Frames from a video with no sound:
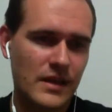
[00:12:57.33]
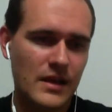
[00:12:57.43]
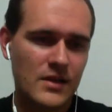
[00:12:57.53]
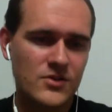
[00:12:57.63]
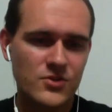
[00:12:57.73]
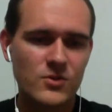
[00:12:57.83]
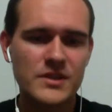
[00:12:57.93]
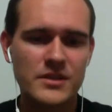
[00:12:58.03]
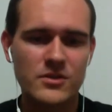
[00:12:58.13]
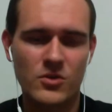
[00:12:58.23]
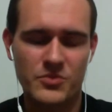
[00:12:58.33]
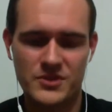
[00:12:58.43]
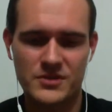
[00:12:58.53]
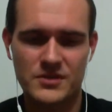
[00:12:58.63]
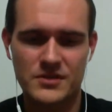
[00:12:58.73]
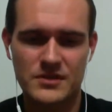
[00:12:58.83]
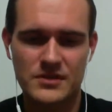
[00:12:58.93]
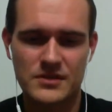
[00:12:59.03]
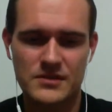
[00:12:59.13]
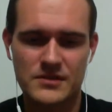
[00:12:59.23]
Sorting options.
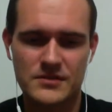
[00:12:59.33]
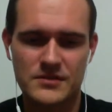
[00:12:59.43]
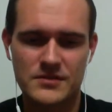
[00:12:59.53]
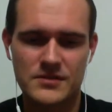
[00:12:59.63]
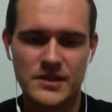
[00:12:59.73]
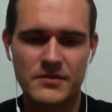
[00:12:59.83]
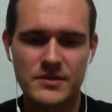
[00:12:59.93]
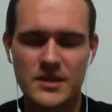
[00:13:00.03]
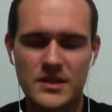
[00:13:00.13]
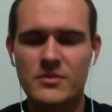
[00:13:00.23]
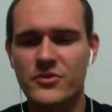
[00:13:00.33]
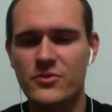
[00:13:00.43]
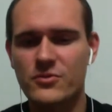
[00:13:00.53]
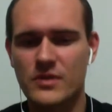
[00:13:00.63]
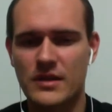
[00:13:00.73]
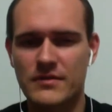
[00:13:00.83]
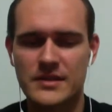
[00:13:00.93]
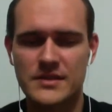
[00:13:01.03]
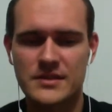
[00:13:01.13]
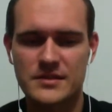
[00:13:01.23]
Some of you have
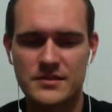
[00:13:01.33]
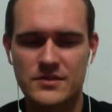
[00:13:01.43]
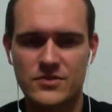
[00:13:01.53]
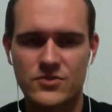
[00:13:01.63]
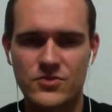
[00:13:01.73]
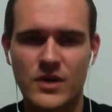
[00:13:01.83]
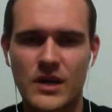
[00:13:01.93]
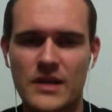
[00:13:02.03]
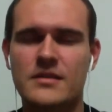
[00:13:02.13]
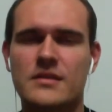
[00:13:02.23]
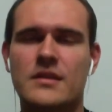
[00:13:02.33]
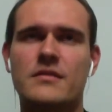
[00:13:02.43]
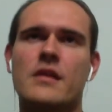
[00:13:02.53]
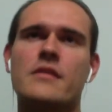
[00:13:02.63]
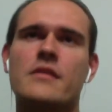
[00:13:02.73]
asked to add other